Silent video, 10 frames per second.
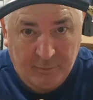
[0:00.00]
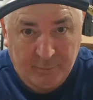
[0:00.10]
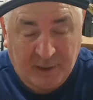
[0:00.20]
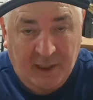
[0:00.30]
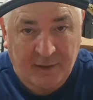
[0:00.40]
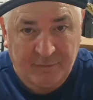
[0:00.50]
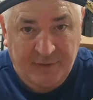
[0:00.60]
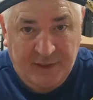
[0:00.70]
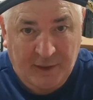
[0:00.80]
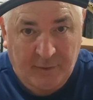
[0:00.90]
part of the
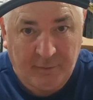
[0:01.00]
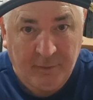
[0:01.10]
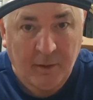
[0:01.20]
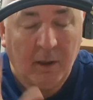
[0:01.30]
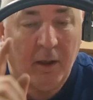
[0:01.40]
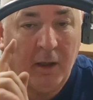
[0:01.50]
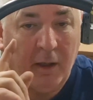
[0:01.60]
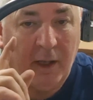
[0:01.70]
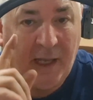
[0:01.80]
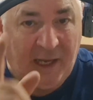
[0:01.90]
video
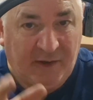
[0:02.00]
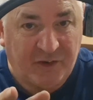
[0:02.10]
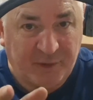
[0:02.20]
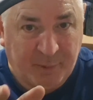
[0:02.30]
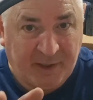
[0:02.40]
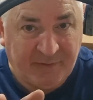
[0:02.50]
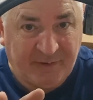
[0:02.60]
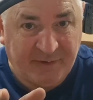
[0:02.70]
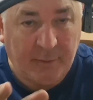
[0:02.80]
has the PVC